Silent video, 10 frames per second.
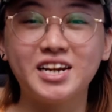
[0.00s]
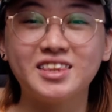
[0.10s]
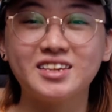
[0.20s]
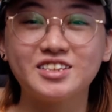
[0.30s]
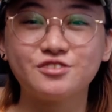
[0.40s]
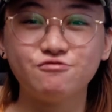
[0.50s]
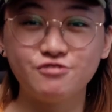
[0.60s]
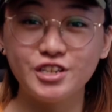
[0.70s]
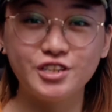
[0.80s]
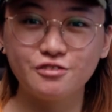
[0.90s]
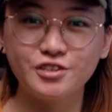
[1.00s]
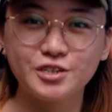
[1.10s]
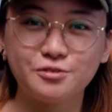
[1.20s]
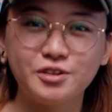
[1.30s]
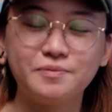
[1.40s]
think is really
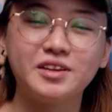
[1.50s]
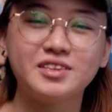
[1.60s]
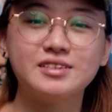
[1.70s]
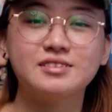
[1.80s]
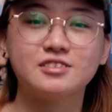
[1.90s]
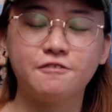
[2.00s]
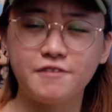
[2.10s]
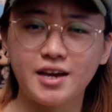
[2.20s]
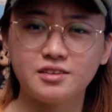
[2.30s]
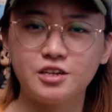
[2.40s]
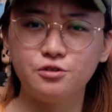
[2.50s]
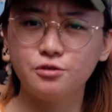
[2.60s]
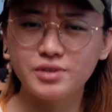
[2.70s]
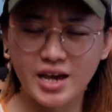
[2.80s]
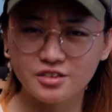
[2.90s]
cool about this is the fact that you
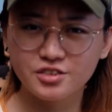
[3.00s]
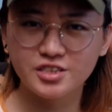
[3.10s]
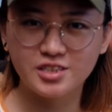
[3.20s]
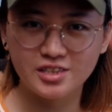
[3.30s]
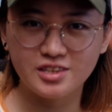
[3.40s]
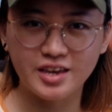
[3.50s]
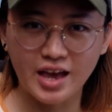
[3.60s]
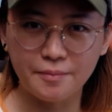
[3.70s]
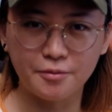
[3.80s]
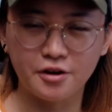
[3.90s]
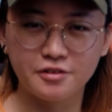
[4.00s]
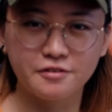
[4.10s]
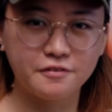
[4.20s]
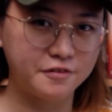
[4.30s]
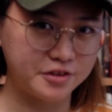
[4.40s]
don't actually need the app on
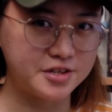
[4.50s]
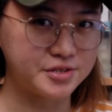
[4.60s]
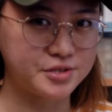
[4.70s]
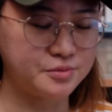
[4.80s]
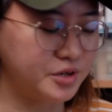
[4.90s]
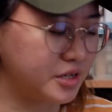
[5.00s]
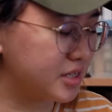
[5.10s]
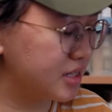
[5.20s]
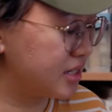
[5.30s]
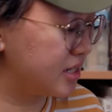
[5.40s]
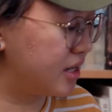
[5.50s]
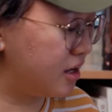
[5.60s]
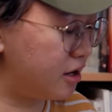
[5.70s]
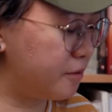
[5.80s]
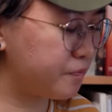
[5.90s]
for this to work.
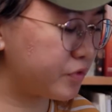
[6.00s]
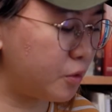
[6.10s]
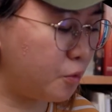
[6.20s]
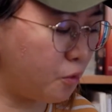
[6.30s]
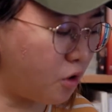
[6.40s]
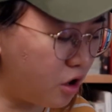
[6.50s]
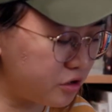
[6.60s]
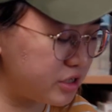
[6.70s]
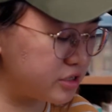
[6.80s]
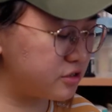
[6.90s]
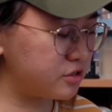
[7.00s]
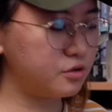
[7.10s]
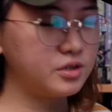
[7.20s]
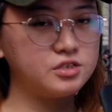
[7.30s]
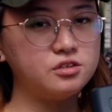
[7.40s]
All you need to do
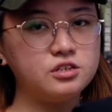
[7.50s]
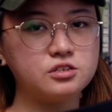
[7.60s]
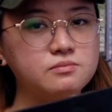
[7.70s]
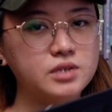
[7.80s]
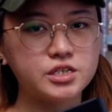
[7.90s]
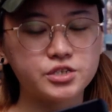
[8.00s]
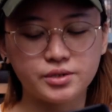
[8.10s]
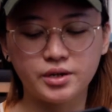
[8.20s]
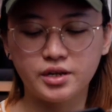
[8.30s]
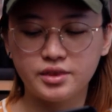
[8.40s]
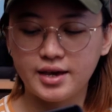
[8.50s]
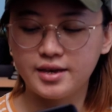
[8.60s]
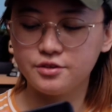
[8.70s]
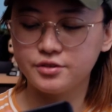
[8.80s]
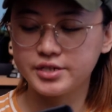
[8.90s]
is you need to make sure
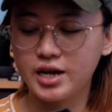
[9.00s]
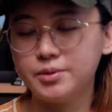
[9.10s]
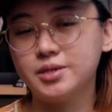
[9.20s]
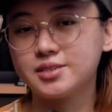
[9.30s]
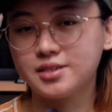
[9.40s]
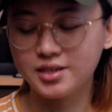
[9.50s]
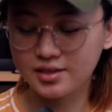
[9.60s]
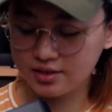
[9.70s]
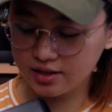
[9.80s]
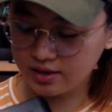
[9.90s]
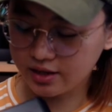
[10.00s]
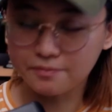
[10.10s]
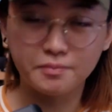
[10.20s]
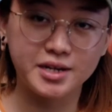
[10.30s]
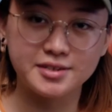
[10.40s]
that your tablet is connected like
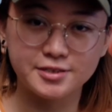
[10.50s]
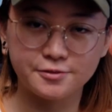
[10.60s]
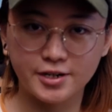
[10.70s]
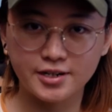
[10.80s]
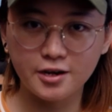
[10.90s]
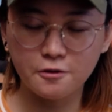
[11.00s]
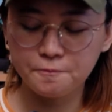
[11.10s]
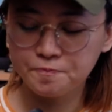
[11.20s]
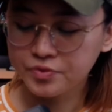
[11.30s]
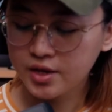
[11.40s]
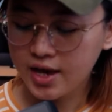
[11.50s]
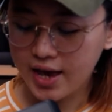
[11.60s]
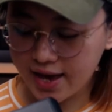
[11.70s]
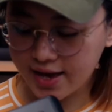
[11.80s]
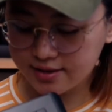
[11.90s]
mine is right now,
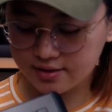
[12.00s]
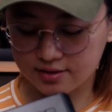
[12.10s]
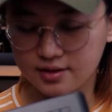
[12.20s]
and